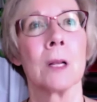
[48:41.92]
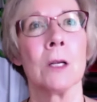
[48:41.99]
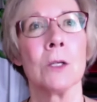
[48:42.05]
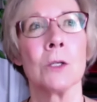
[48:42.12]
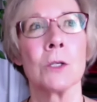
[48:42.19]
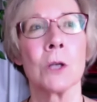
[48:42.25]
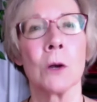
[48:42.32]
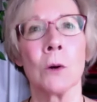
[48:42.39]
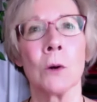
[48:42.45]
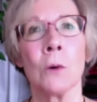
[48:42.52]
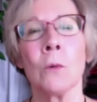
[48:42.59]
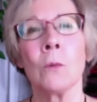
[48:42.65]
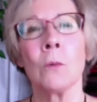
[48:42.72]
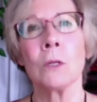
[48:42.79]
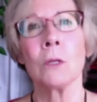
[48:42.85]

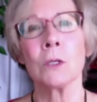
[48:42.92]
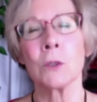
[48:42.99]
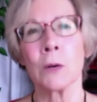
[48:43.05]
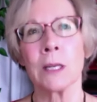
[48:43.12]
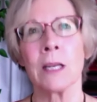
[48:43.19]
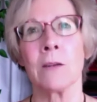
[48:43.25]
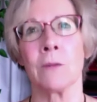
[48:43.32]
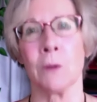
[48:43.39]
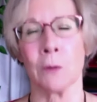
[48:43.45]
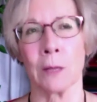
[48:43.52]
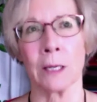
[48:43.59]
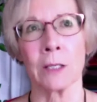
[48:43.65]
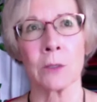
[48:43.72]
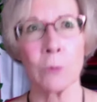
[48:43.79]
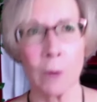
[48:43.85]
So I did a few
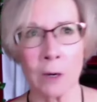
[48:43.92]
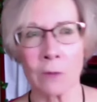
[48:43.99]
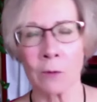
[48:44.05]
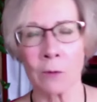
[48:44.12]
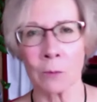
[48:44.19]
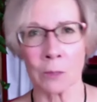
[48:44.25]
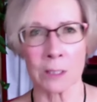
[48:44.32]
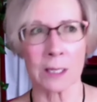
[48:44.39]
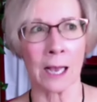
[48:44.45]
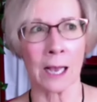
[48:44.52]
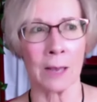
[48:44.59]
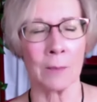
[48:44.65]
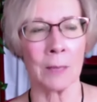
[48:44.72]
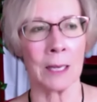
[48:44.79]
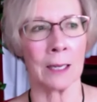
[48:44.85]
things. One of them was I
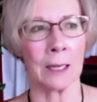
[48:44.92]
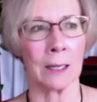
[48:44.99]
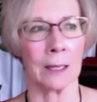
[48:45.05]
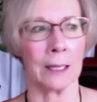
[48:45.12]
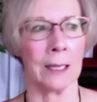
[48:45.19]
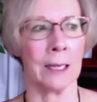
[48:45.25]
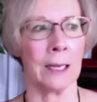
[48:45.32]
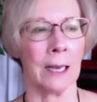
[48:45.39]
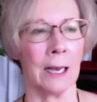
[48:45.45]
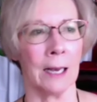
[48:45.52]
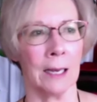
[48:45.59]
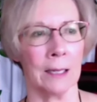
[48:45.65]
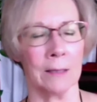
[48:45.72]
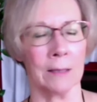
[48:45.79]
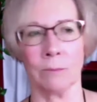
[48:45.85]
immediately
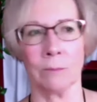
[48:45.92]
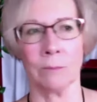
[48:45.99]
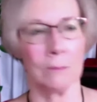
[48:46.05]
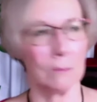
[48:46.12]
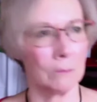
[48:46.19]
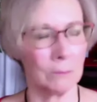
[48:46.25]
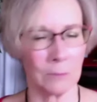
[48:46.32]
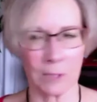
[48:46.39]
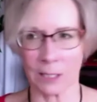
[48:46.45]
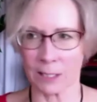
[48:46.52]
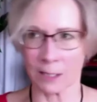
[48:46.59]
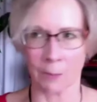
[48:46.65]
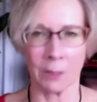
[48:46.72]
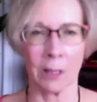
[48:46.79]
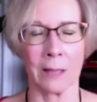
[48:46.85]
did
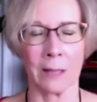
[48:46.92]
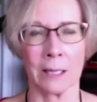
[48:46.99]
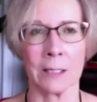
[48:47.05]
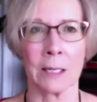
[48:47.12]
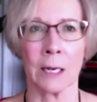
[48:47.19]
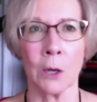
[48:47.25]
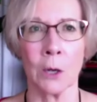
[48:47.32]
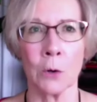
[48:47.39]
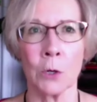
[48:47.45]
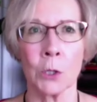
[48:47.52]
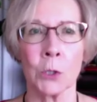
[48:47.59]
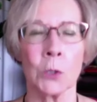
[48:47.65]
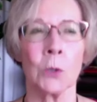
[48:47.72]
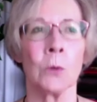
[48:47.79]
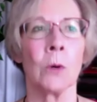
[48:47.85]
some of the things that I know to
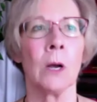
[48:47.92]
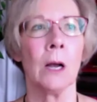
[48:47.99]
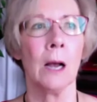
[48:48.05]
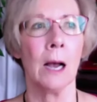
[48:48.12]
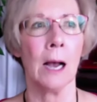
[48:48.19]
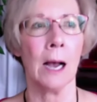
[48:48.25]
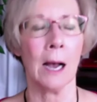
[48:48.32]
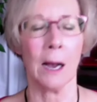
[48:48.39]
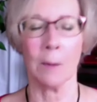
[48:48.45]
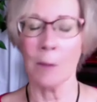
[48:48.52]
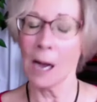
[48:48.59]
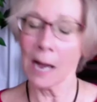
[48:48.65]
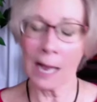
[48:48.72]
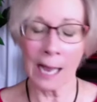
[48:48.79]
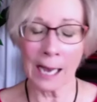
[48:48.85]
do.
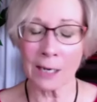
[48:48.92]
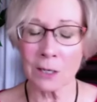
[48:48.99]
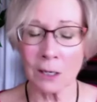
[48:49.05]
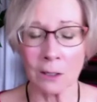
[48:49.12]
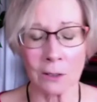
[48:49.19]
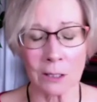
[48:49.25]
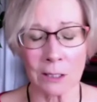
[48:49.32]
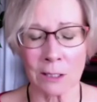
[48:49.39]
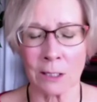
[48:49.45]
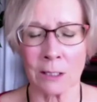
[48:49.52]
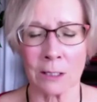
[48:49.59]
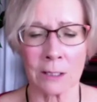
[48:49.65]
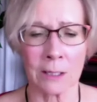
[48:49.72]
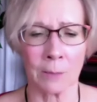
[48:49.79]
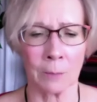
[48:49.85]
I actually looked at
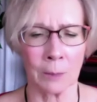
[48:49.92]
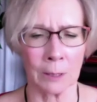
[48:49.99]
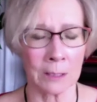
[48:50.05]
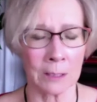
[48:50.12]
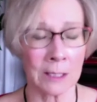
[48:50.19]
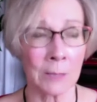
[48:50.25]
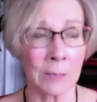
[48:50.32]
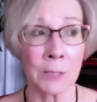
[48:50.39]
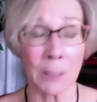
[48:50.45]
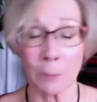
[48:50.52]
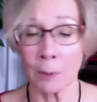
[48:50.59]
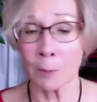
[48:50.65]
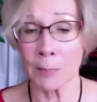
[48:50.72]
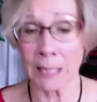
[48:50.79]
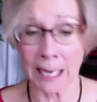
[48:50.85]
some
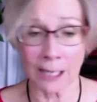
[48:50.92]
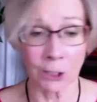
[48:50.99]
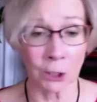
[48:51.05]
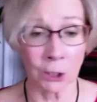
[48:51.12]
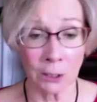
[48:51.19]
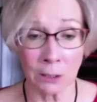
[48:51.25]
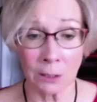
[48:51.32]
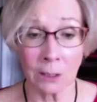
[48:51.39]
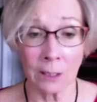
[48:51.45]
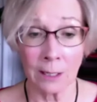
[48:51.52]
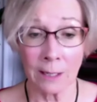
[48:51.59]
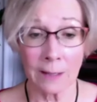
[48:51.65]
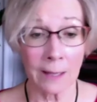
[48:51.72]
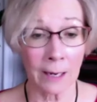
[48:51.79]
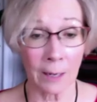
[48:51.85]
supplementation
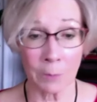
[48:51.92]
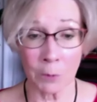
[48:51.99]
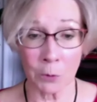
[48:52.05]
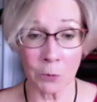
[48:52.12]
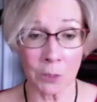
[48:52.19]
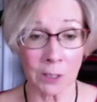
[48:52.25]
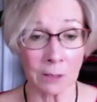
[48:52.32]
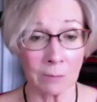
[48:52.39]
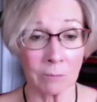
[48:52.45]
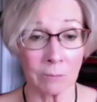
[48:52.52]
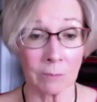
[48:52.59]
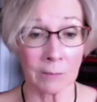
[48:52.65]
that I'm using.